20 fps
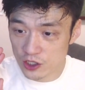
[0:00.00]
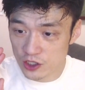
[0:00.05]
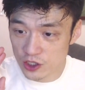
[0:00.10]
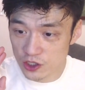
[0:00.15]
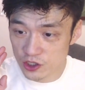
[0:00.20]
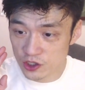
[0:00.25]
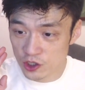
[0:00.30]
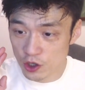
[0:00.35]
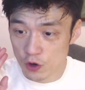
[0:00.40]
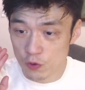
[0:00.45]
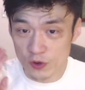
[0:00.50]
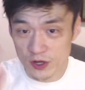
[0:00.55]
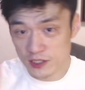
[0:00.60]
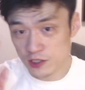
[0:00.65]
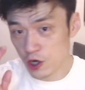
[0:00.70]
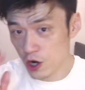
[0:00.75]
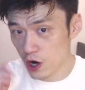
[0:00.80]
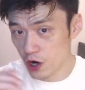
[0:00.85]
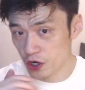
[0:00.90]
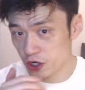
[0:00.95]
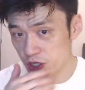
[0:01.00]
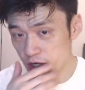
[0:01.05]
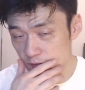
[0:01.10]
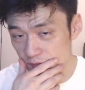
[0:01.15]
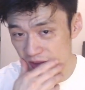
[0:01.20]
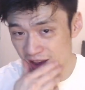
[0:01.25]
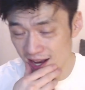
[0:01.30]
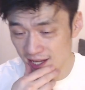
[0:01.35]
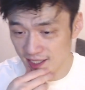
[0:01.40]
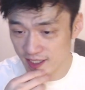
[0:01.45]
So Rhys Hodge
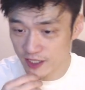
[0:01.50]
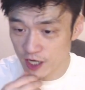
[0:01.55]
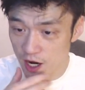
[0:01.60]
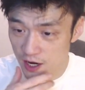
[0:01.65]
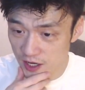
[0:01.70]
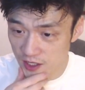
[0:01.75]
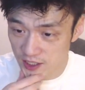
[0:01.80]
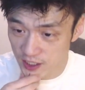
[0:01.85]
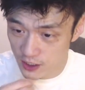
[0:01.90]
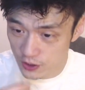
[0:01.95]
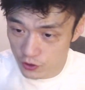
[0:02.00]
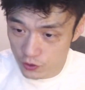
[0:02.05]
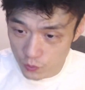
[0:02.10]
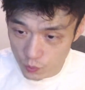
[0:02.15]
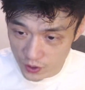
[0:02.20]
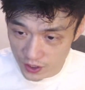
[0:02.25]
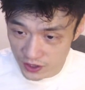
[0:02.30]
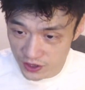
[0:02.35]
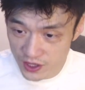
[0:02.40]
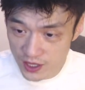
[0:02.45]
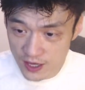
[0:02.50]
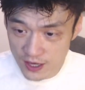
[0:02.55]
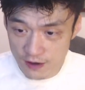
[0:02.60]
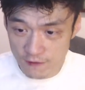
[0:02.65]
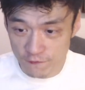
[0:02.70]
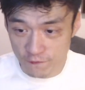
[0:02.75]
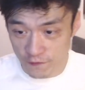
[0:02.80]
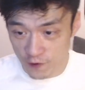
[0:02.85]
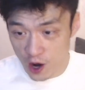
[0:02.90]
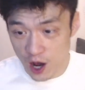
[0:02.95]
has signed a deal with
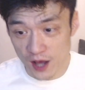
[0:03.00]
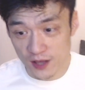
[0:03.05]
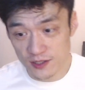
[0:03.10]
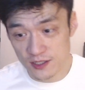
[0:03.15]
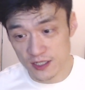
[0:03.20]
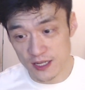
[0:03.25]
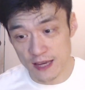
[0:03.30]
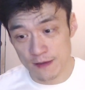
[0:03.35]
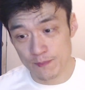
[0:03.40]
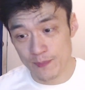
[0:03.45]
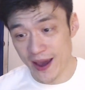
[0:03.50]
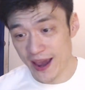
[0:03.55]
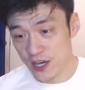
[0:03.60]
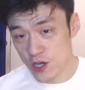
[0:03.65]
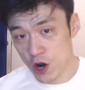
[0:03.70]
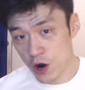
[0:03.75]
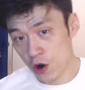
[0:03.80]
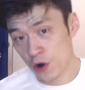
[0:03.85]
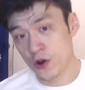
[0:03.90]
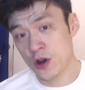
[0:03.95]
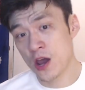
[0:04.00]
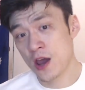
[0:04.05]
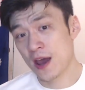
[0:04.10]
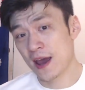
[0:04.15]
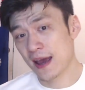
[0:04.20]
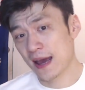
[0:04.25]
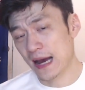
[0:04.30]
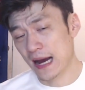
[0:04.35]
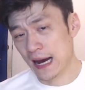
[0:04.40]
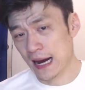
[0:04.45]
France in Bayonne
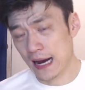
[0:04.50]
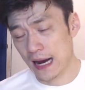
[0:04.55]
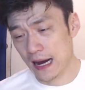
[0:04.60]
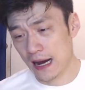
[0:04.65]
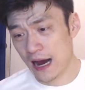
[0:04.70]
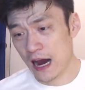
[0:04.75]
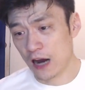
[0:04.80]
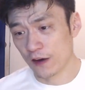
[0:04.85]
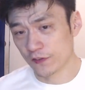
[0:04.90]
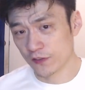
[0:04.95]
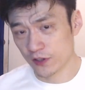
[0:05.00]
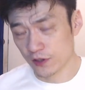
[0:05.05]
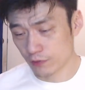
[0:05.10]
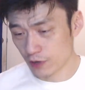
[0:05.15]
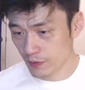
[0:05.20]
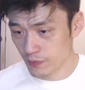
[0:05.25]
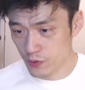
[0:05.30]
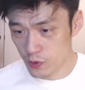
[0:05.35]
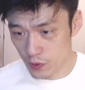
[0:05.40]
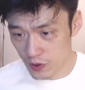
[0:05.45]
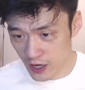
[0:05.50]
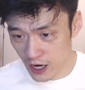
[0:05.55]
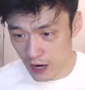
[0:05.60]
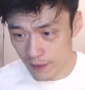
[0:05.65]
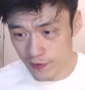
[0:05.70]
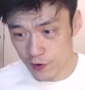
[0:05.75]
after the Rugby World Cup.